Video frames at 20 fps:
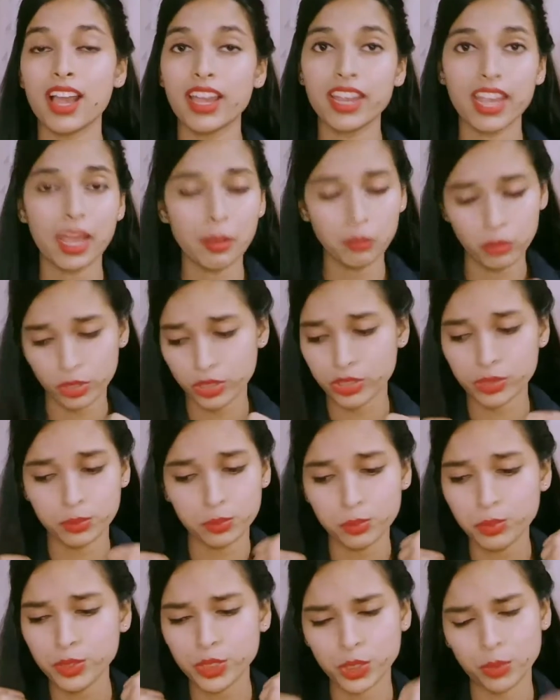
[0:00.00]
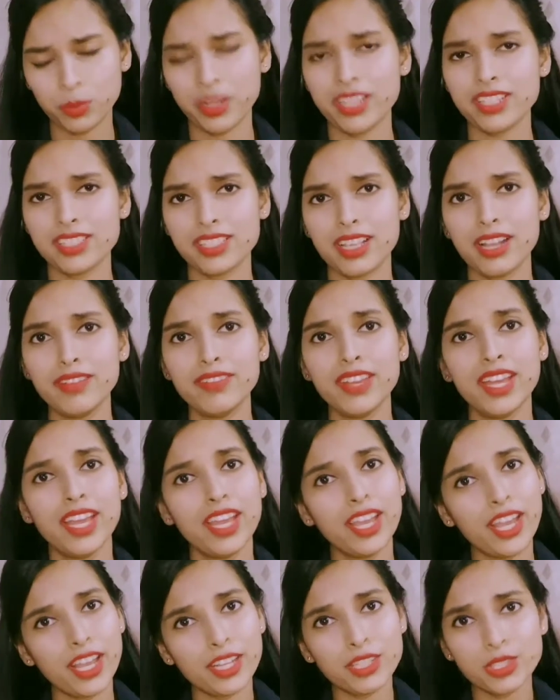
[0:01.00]
I am going to push myself
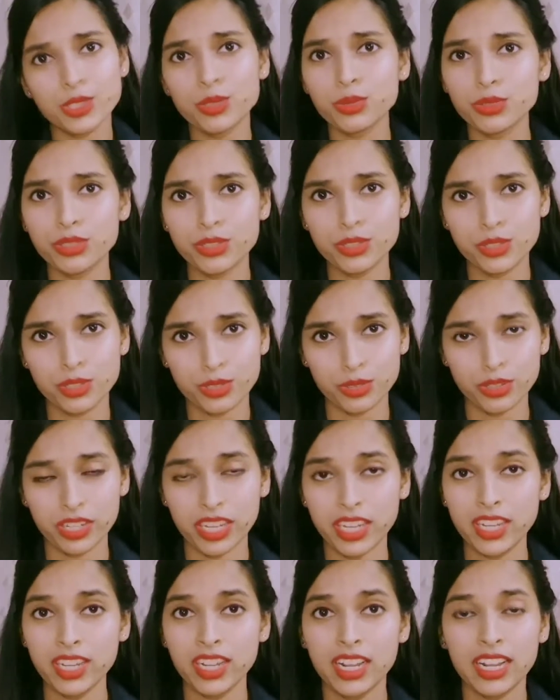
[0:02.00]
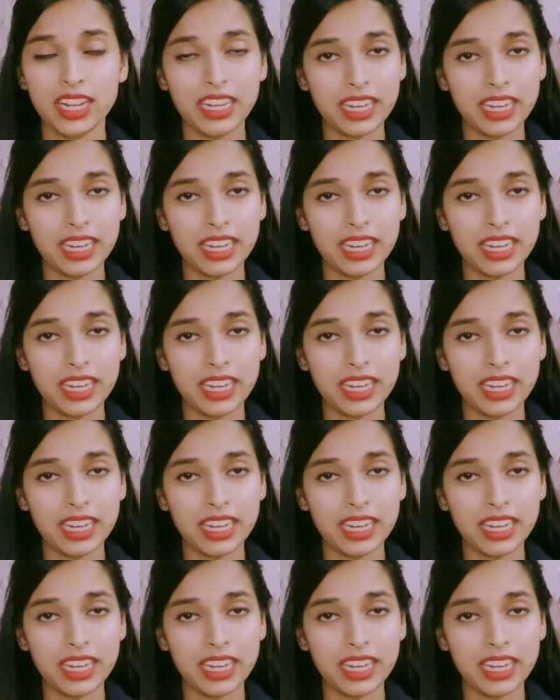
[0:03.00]
and do this today.